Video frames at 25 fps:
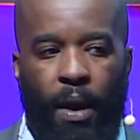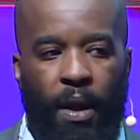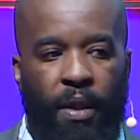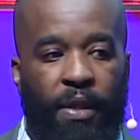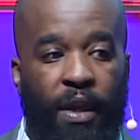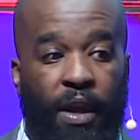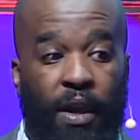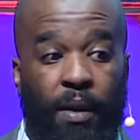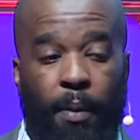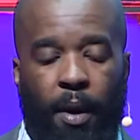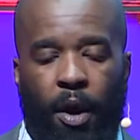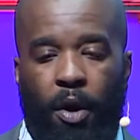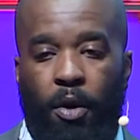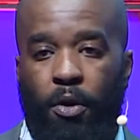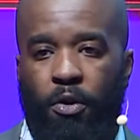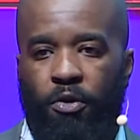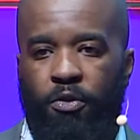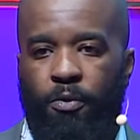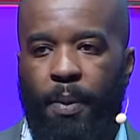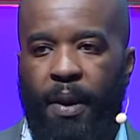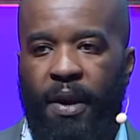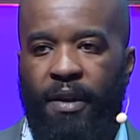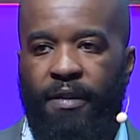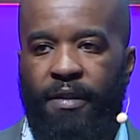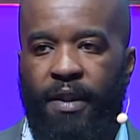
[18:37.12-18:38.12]
thinking about
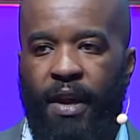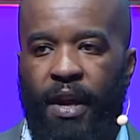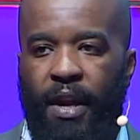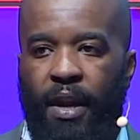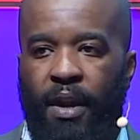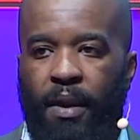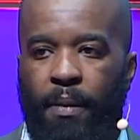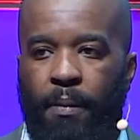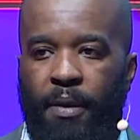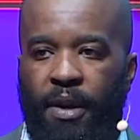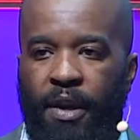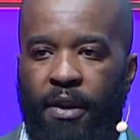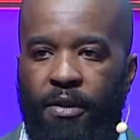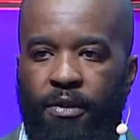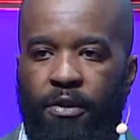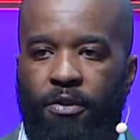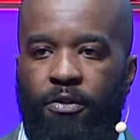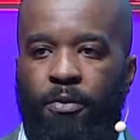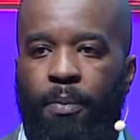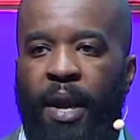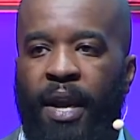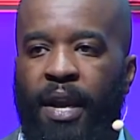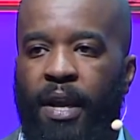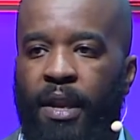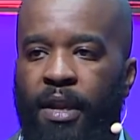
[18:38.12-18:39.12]
host-based data, because there's
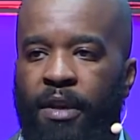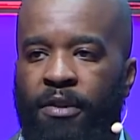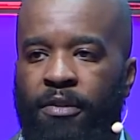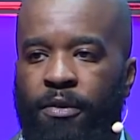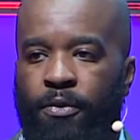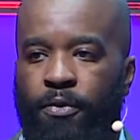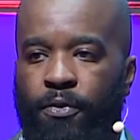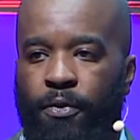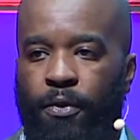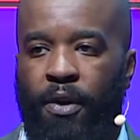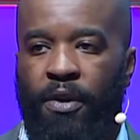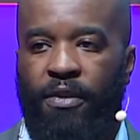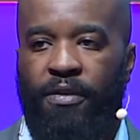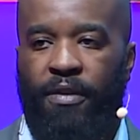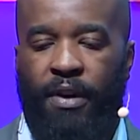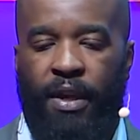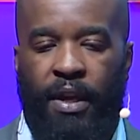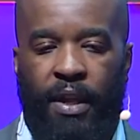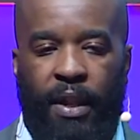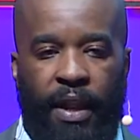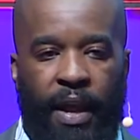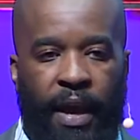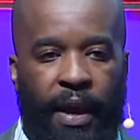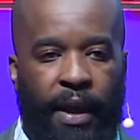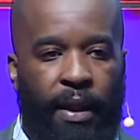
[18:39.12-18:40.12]
mechanisms for us to
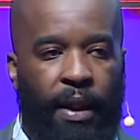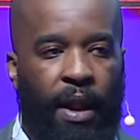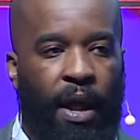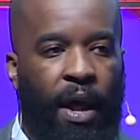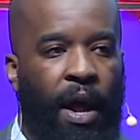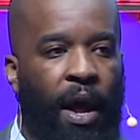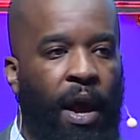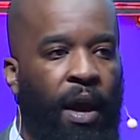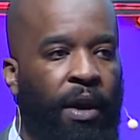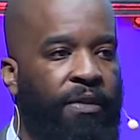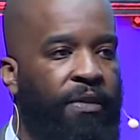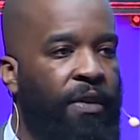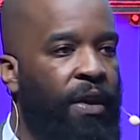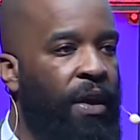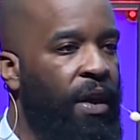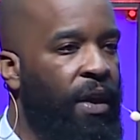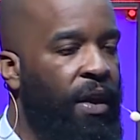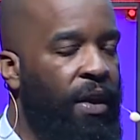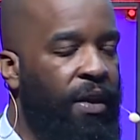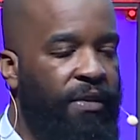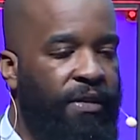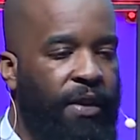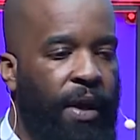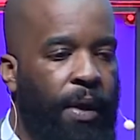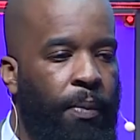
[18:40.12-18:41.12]
collect logs.
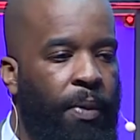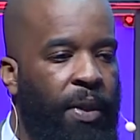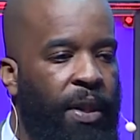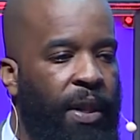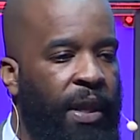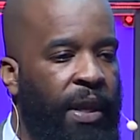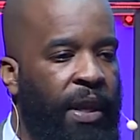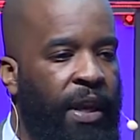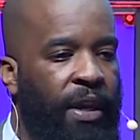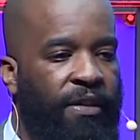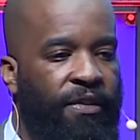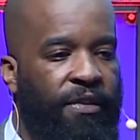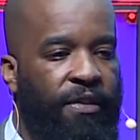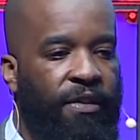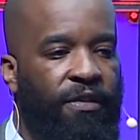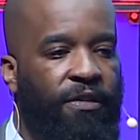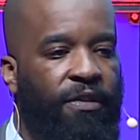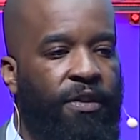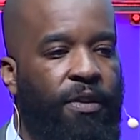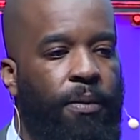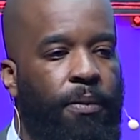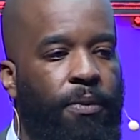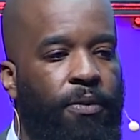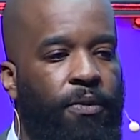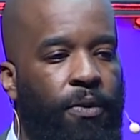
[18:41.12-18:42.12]
Same with Linux
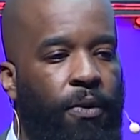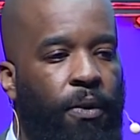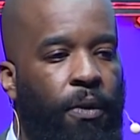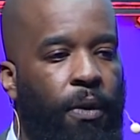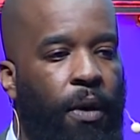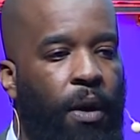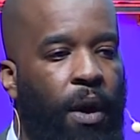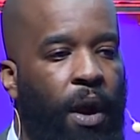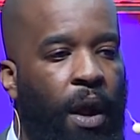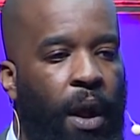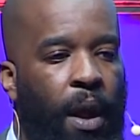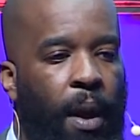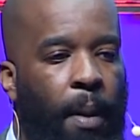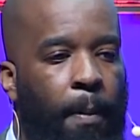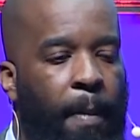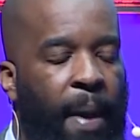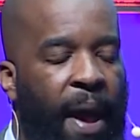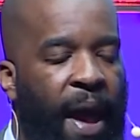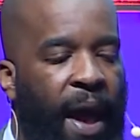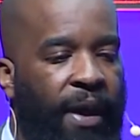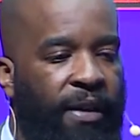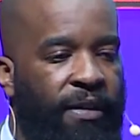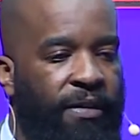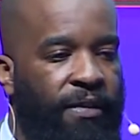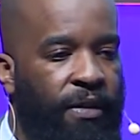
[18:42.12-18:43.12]
systems or
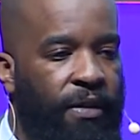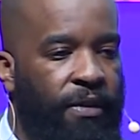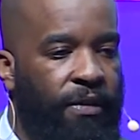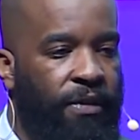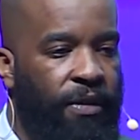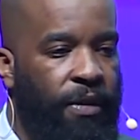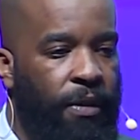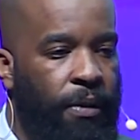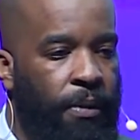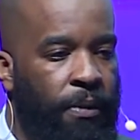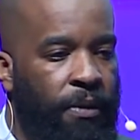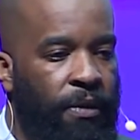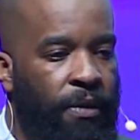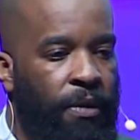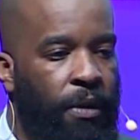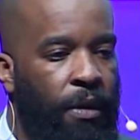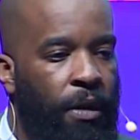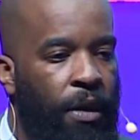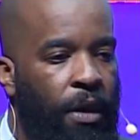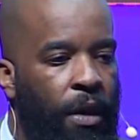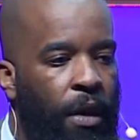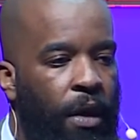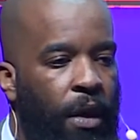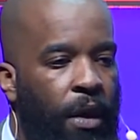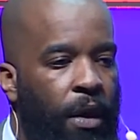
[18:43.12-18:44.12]
Mac systems.
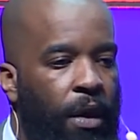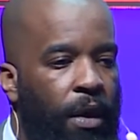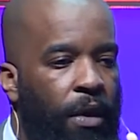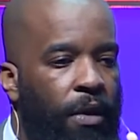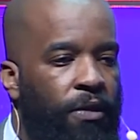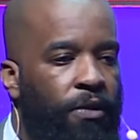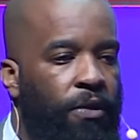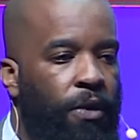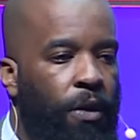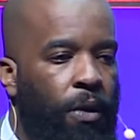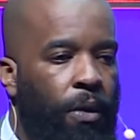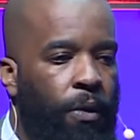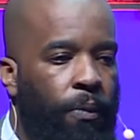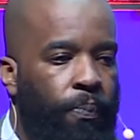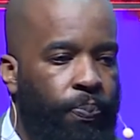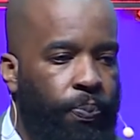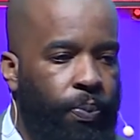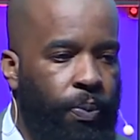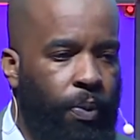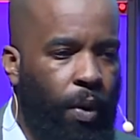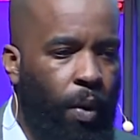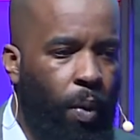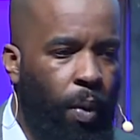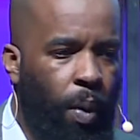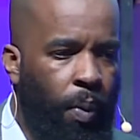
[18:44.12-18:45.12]
So
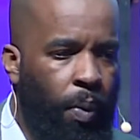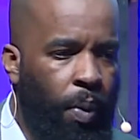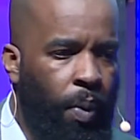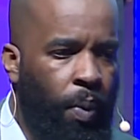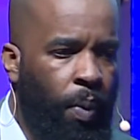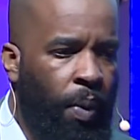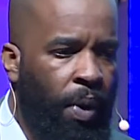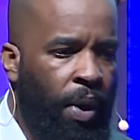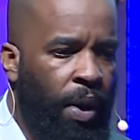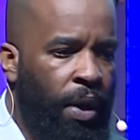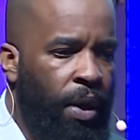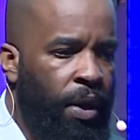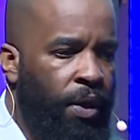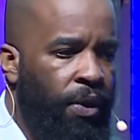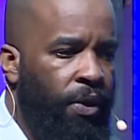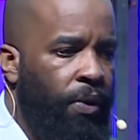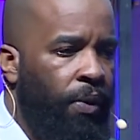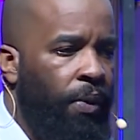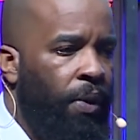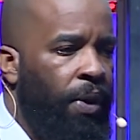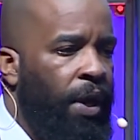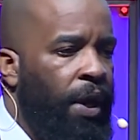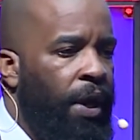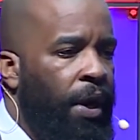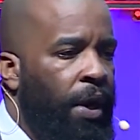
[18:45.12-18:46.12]
what we wanted to
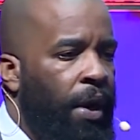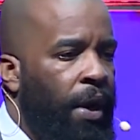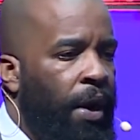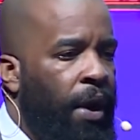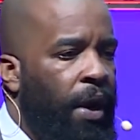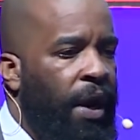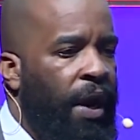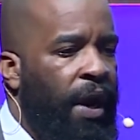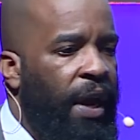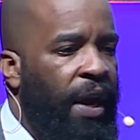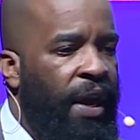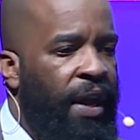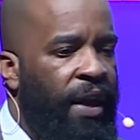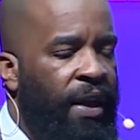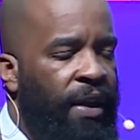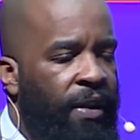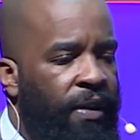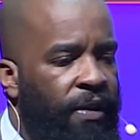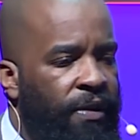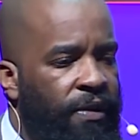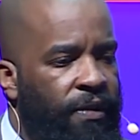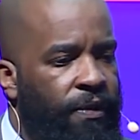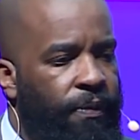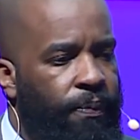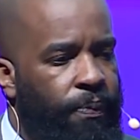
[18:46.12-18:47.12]
do here
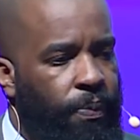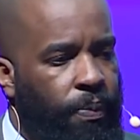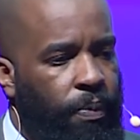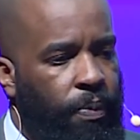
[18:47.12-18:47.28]
is